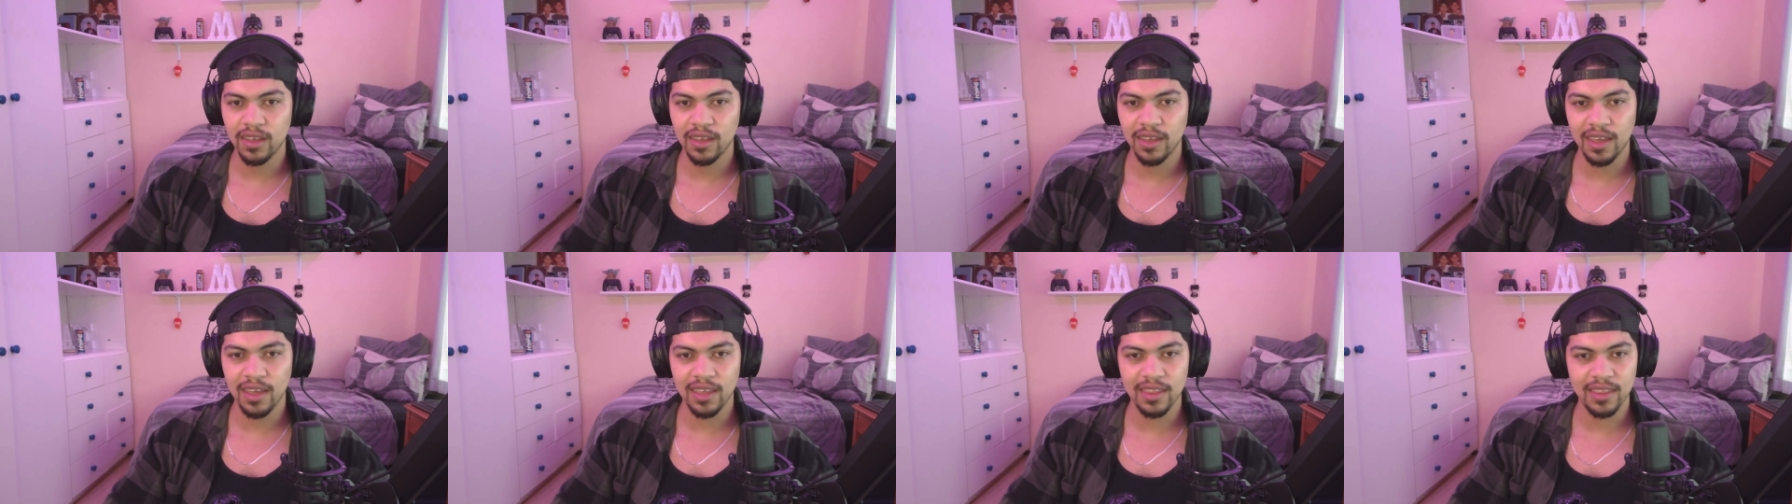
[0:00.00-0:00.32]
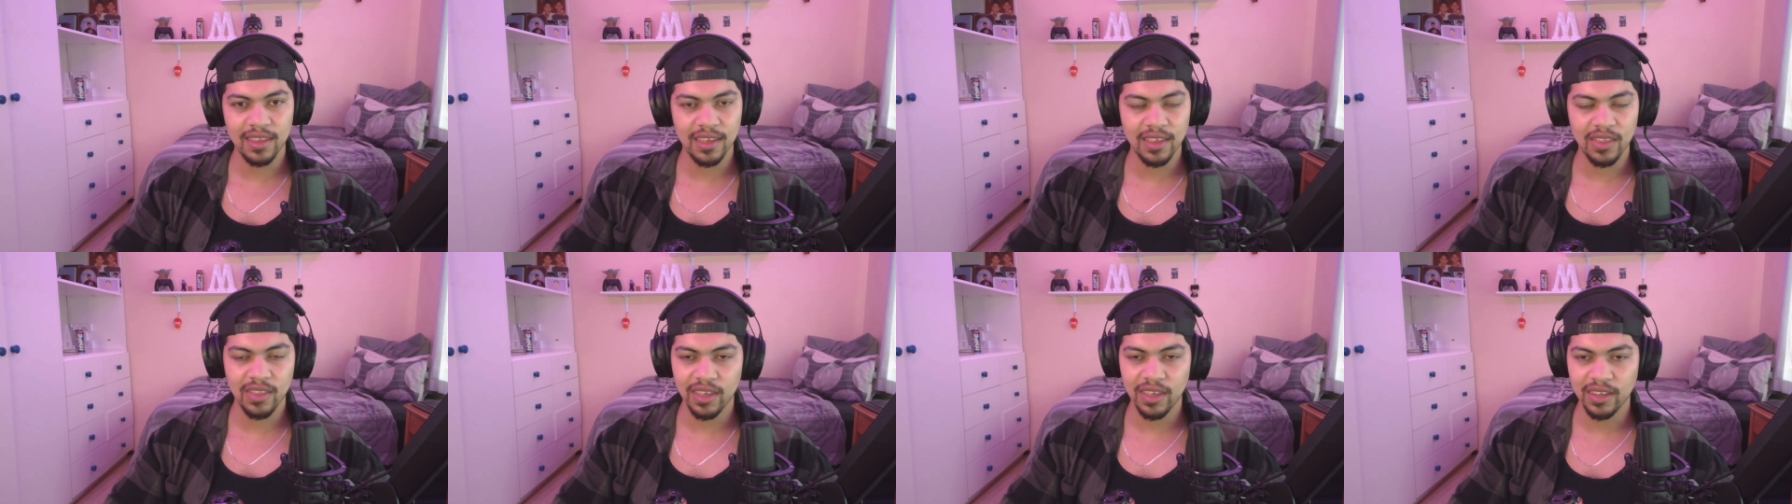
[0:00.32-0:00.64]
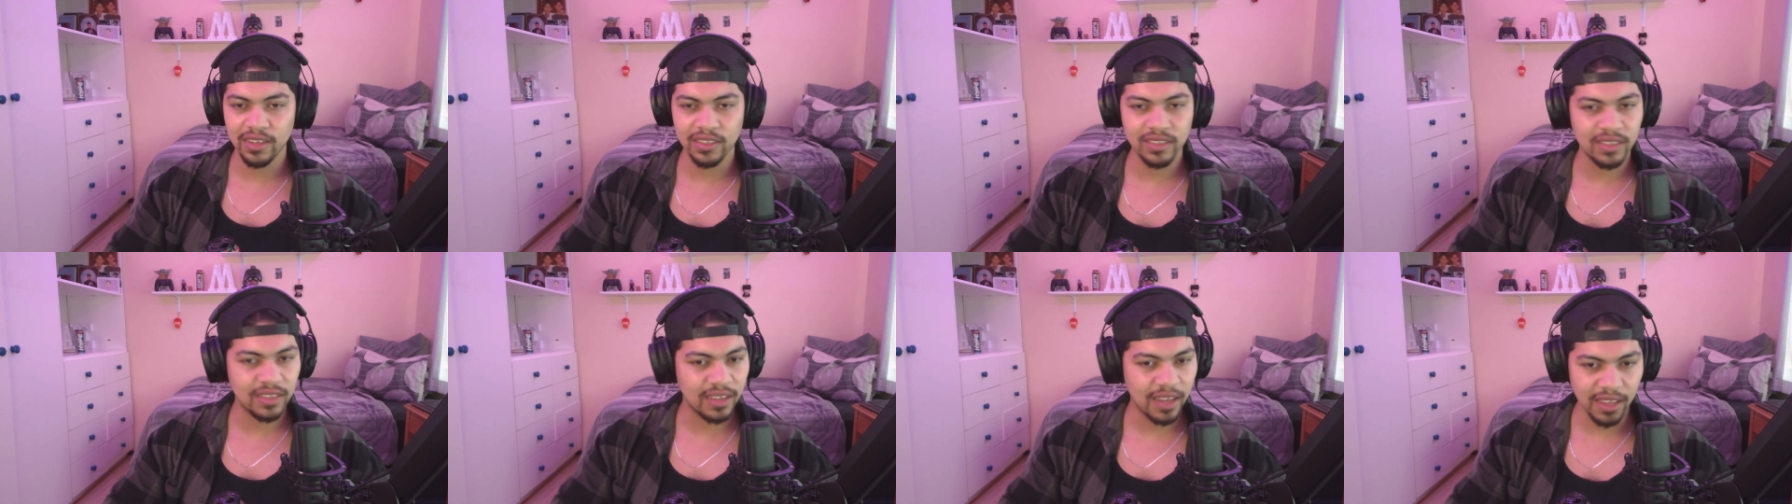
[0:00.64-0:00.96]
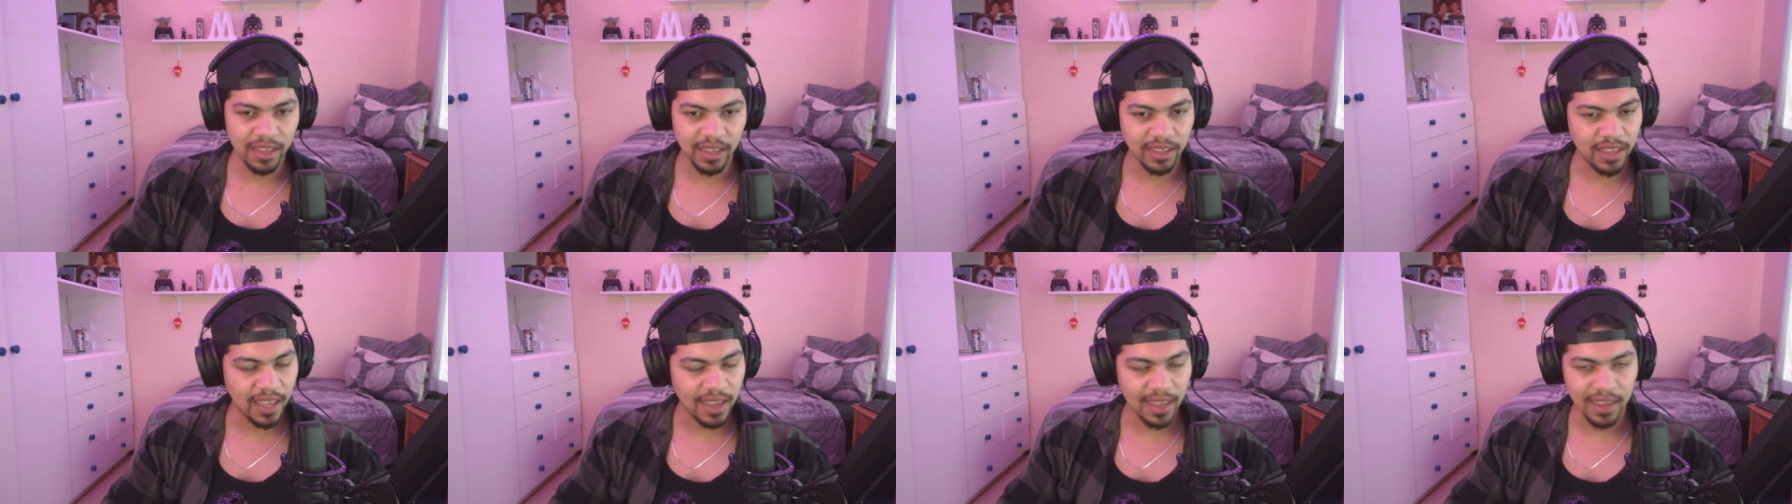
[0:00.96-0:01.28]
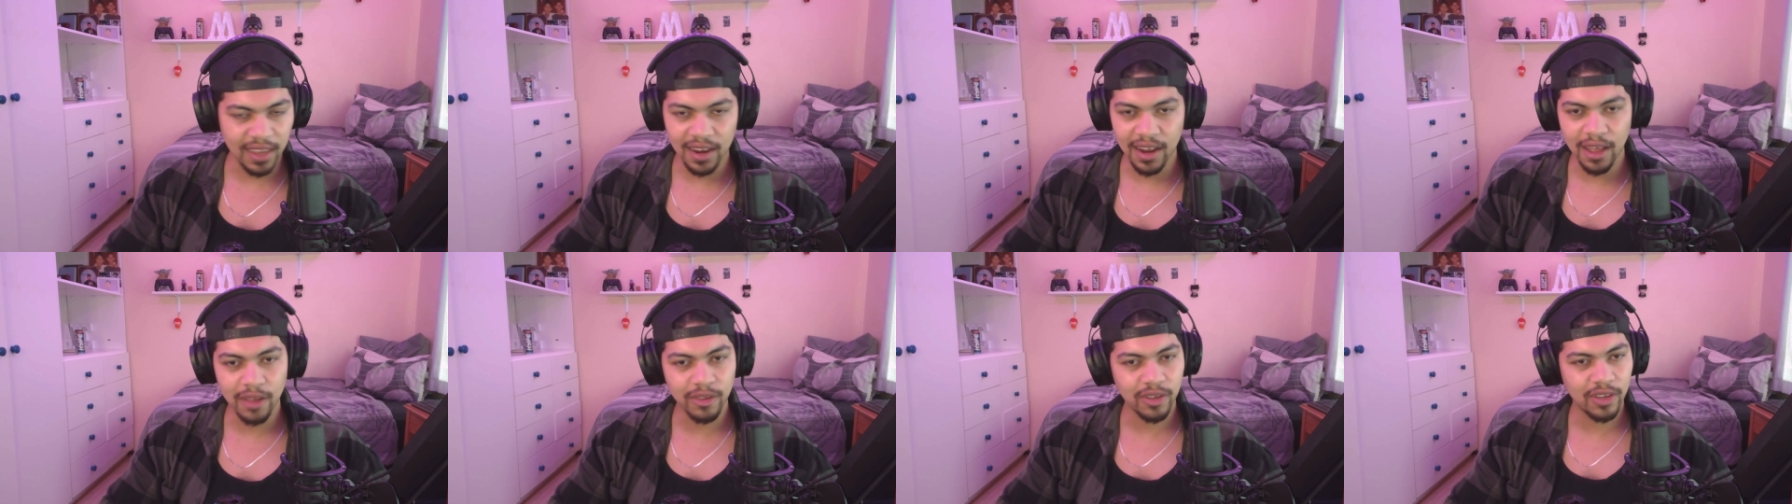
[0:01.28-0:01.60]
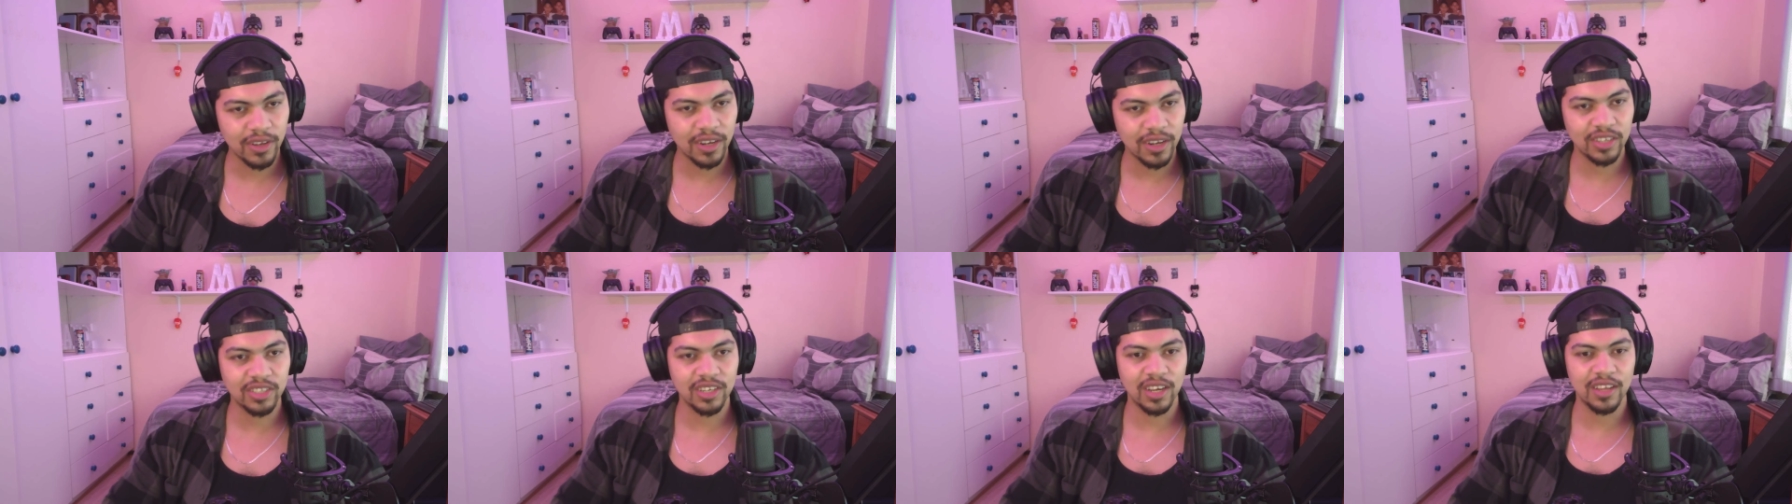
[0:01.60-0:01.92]
And then they're taking it out
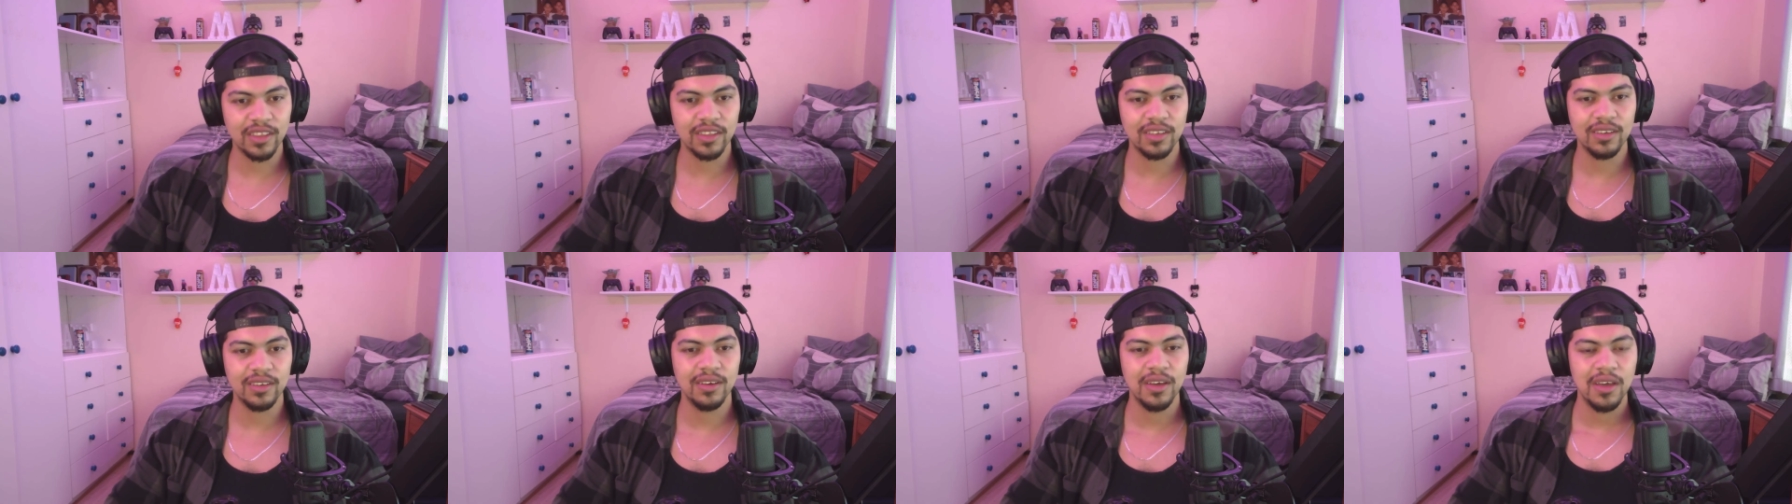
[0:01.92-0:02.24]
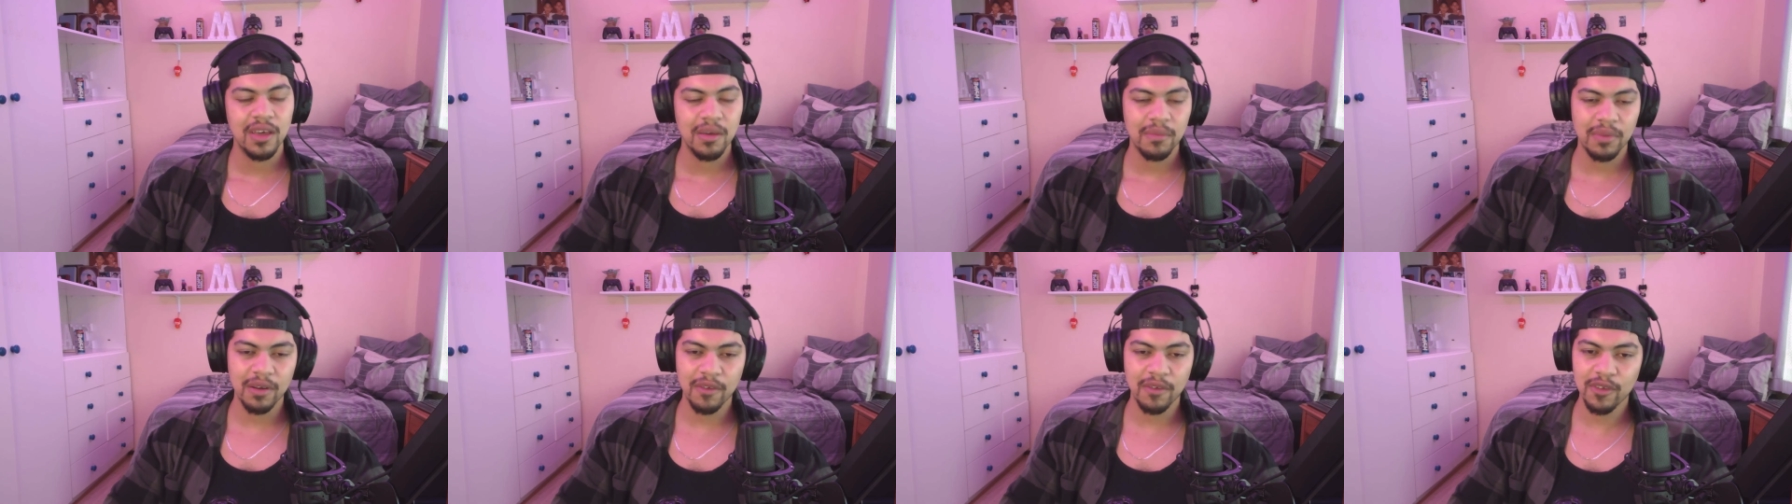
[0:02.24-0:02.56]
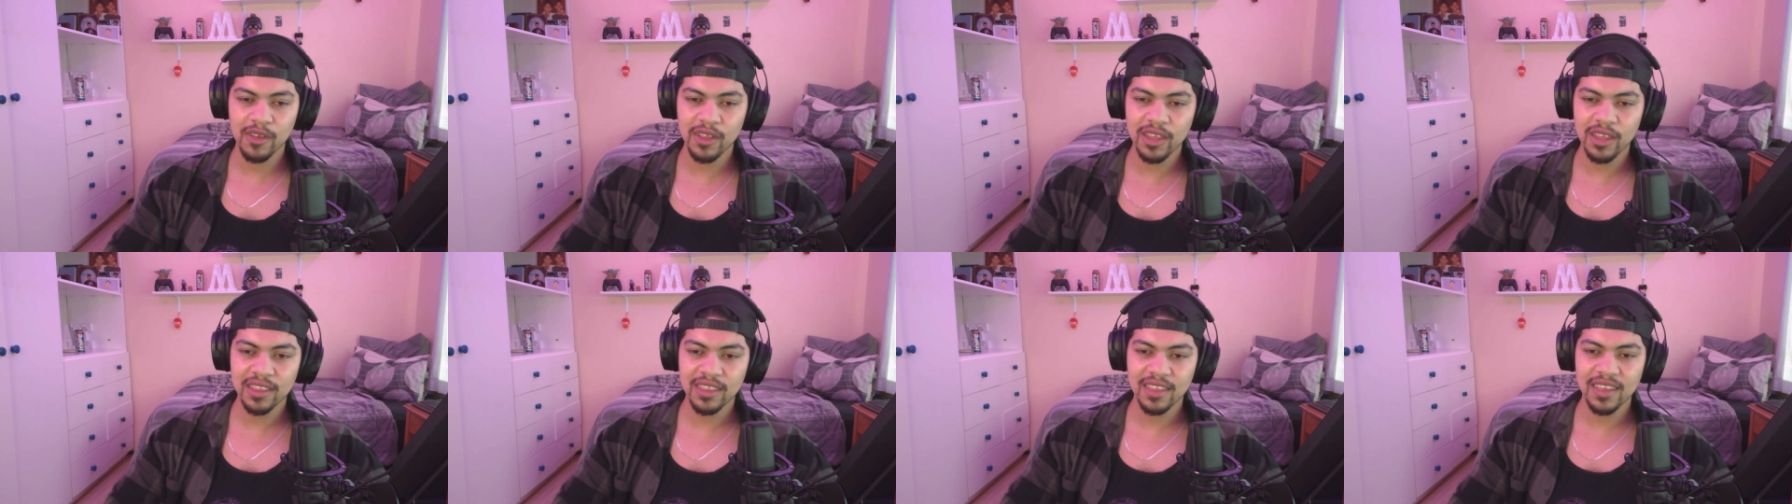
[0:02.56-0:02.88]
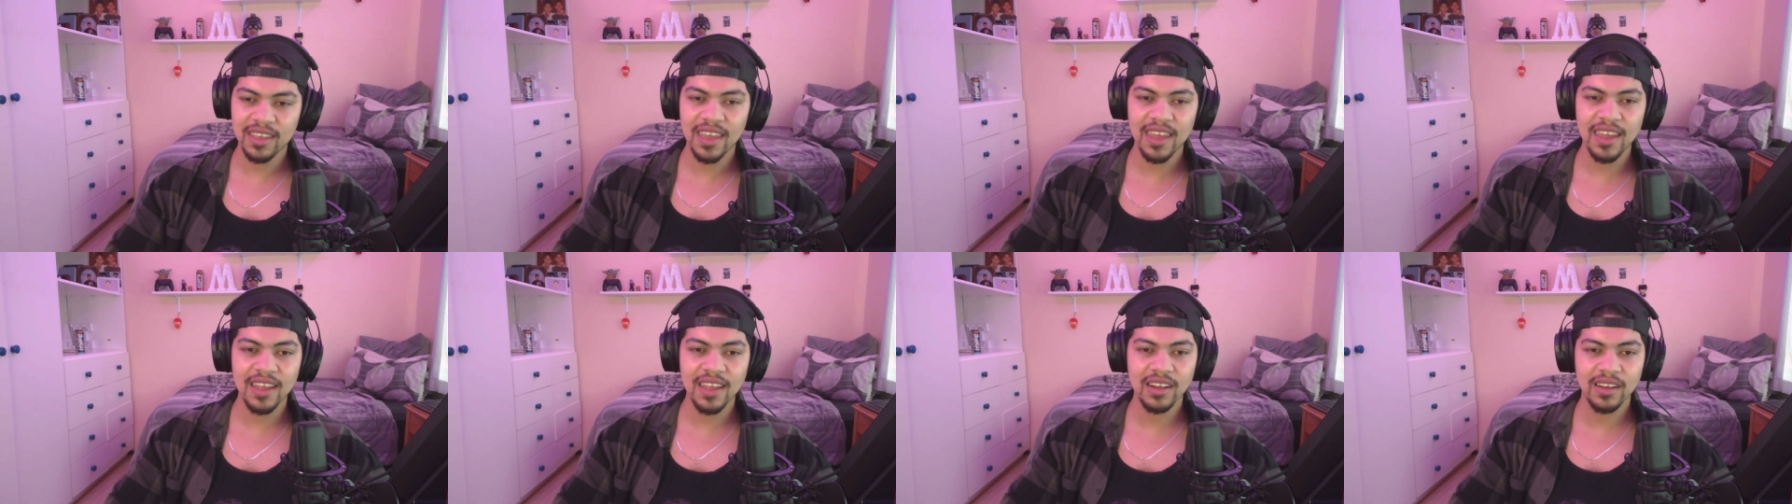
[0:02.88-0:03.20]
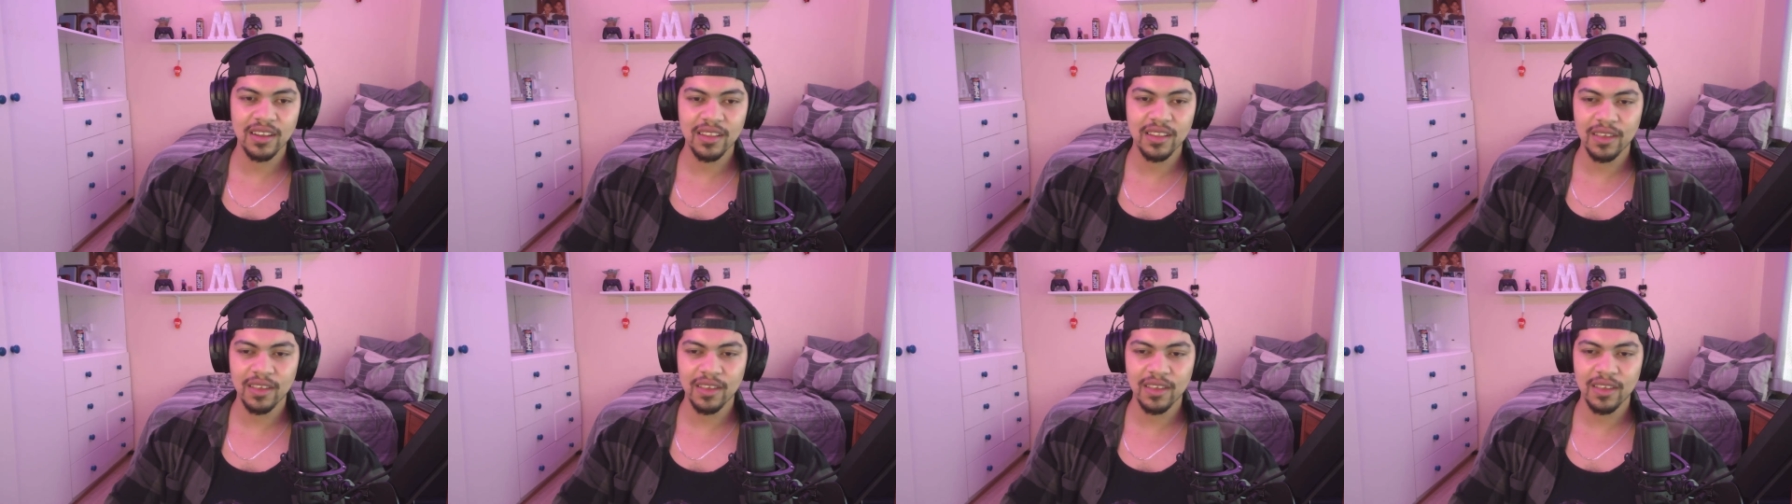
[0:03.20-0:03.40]
on each other. But I feel at the end,